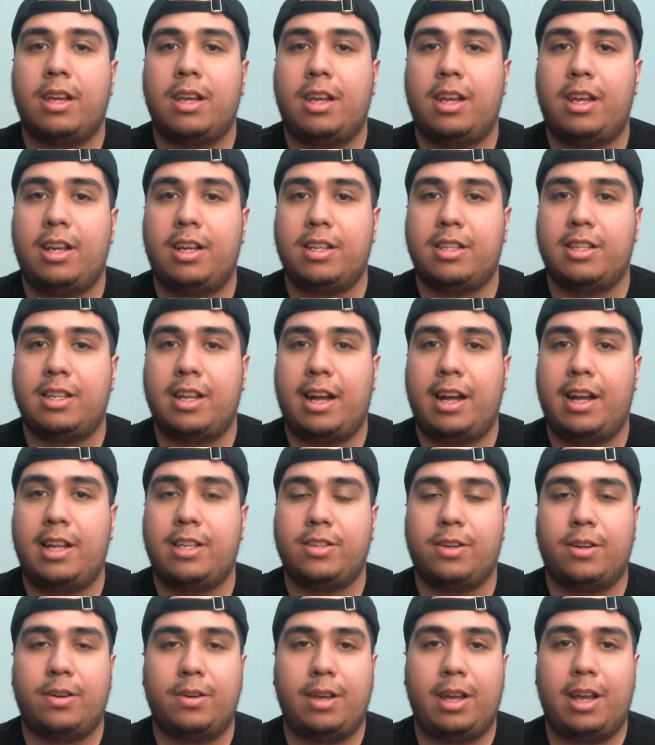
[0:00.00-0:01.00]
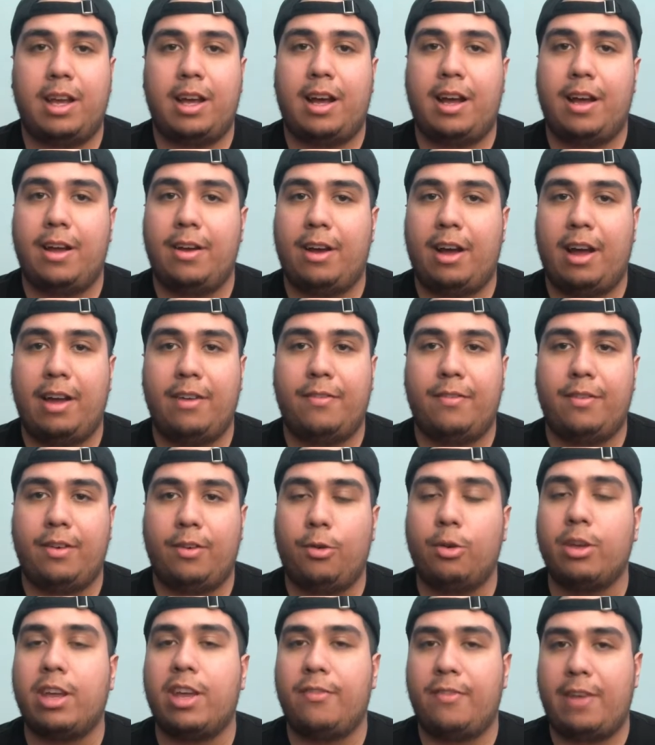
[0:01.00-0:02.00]
he decides, oh yeah,
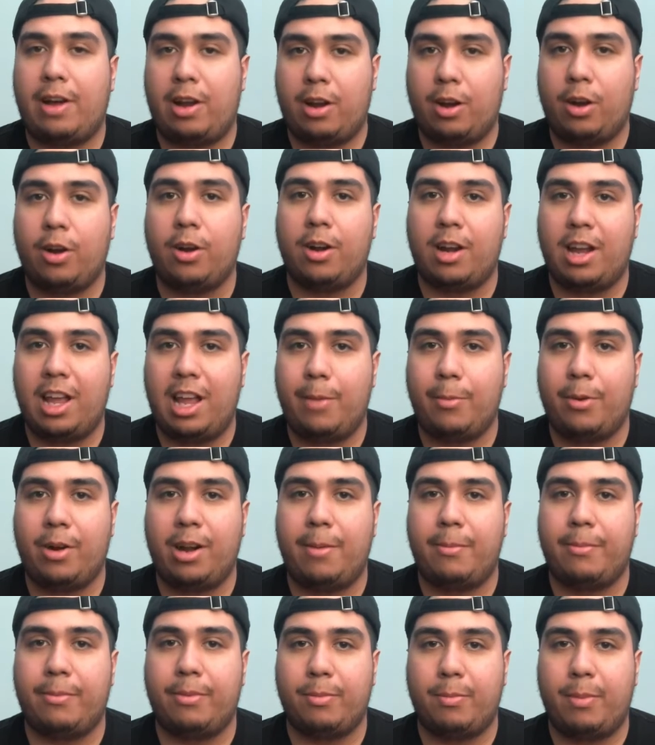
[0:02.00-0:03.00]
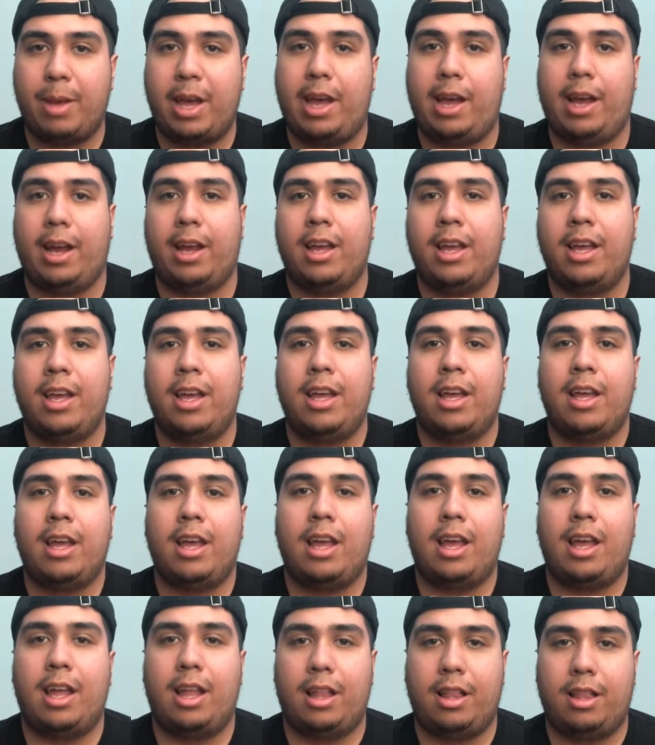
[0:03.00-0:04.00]
he found out her name. Her name's Beck.
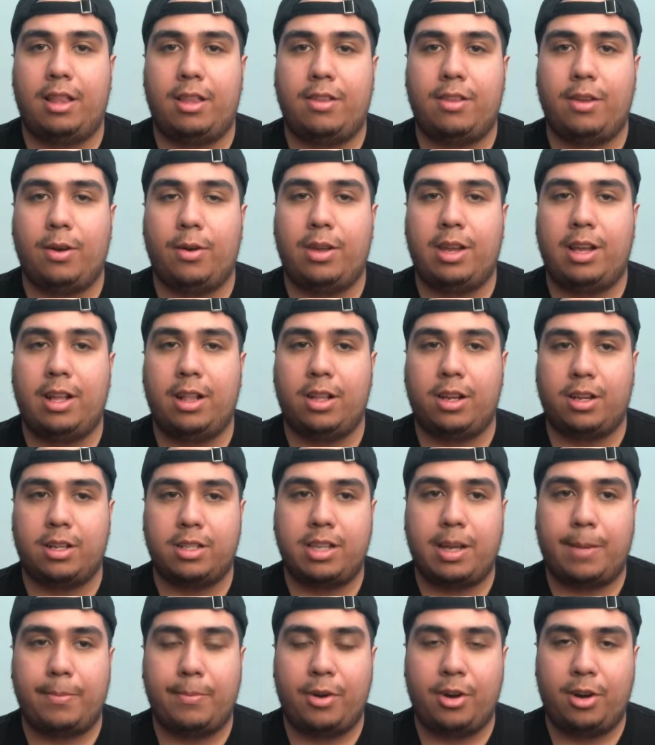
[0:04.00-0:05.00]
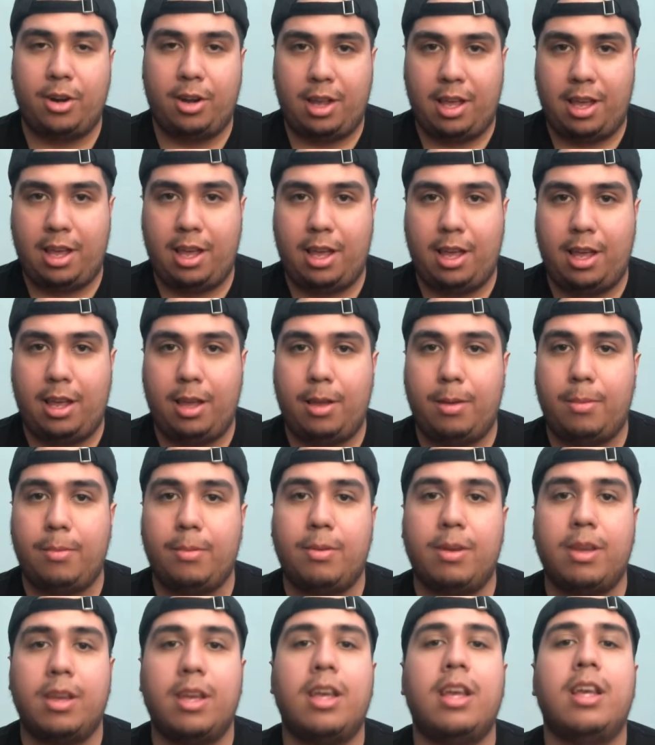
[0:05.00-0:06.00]
And so he looks up her
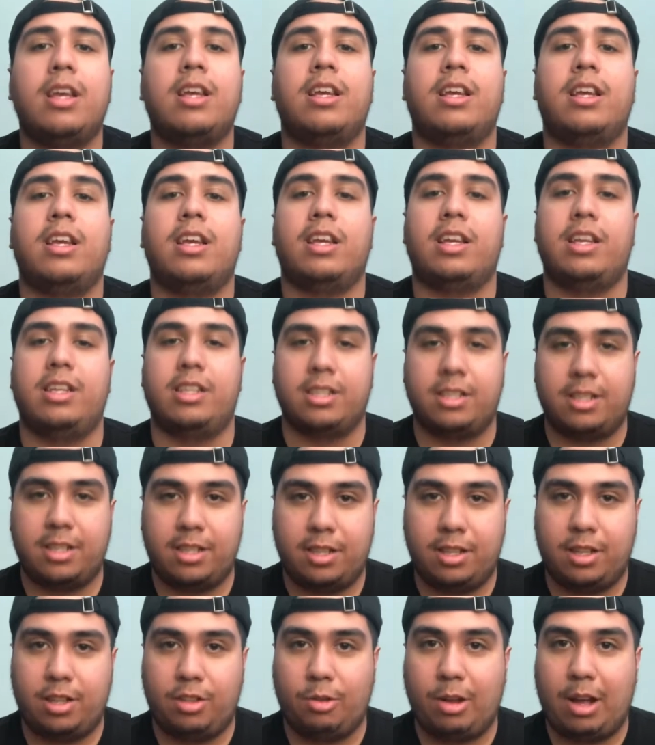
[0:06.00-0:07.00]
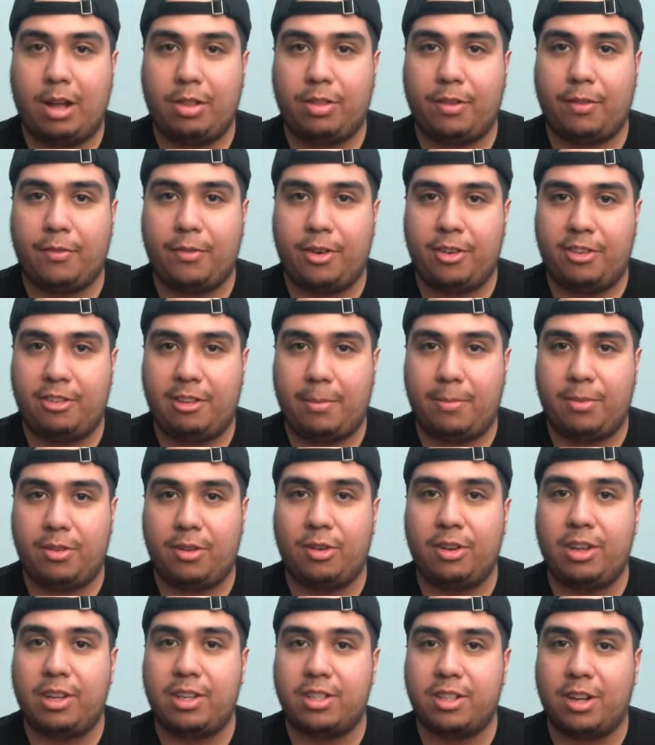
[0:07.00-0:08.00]
name. Throughout the first
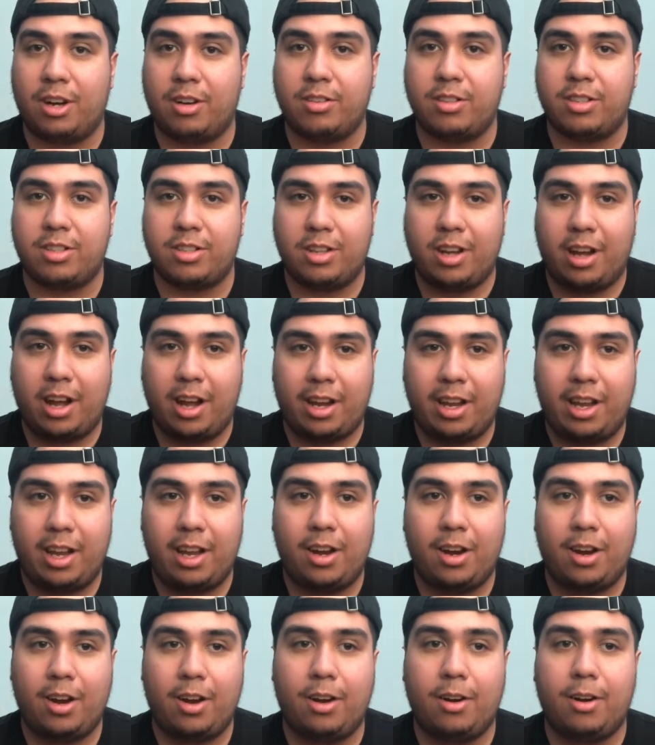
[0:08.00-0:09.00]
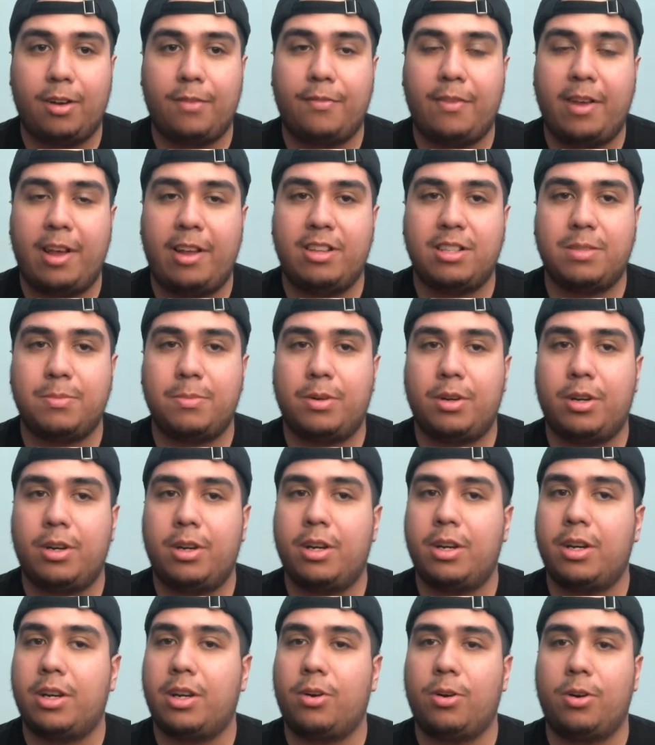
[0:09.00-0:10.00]
episode, he starts stalking her
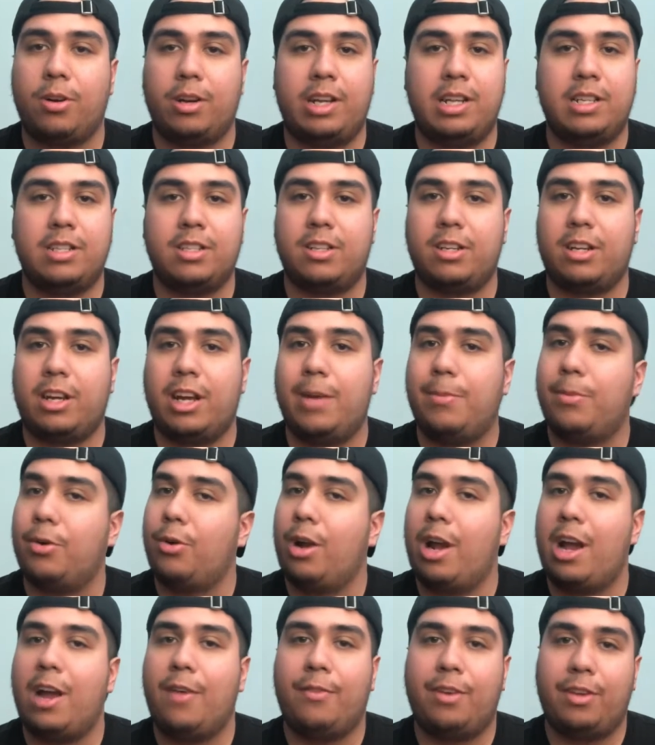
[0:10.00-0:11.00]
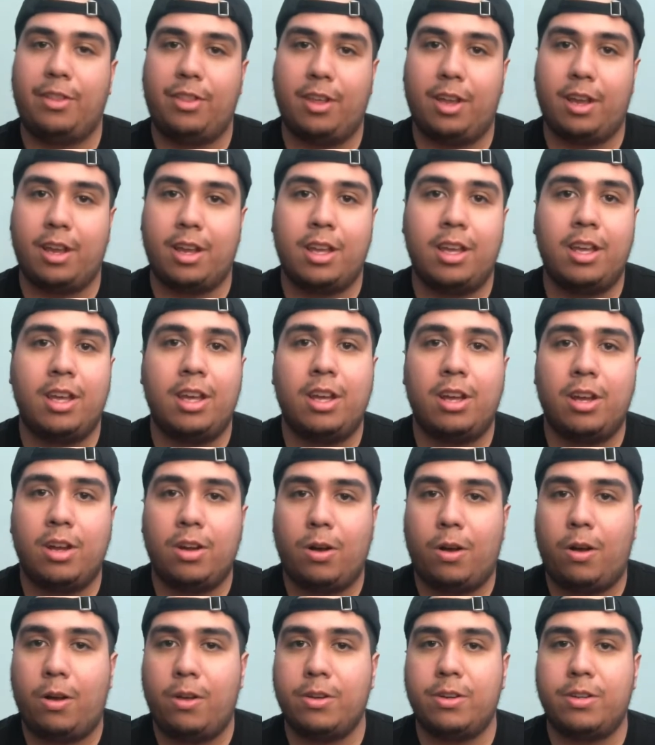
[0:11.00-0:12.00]
Facebook or Instagram or everything,
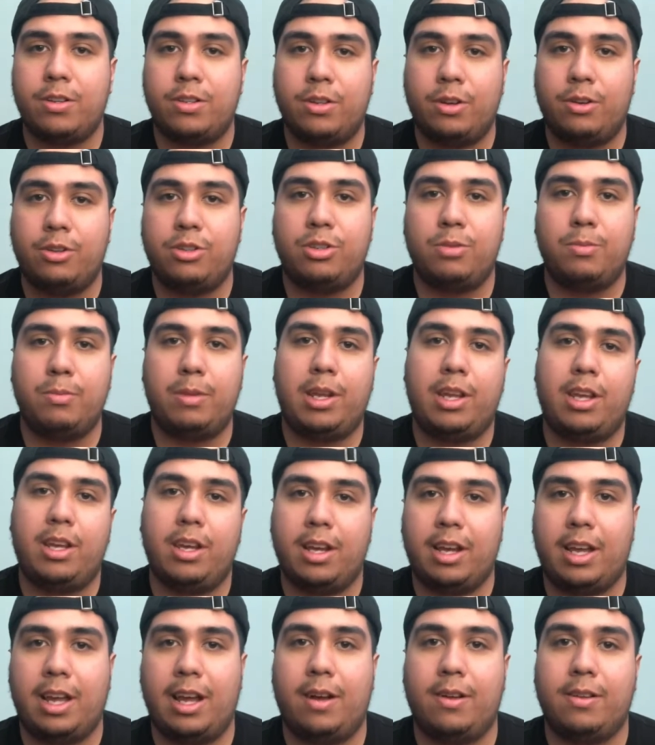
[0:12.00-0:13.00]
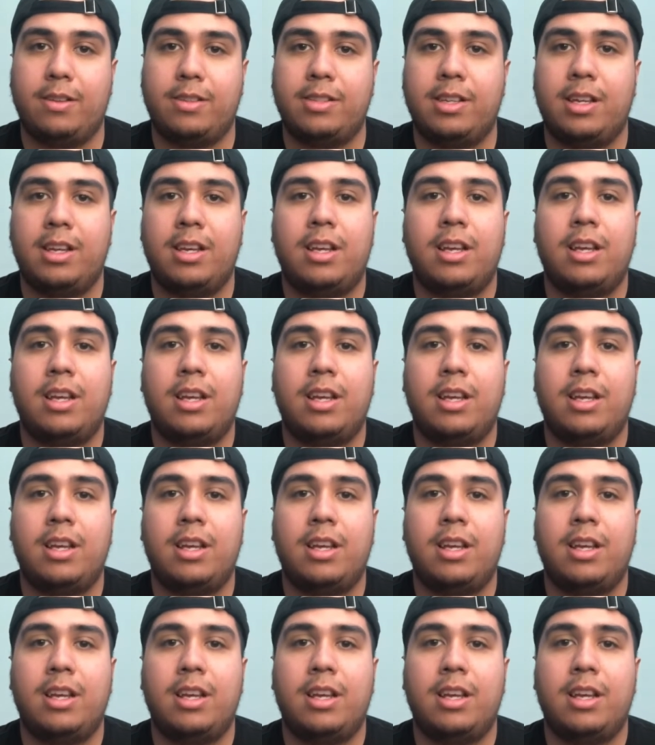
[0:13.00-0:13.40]
all her social media accounts.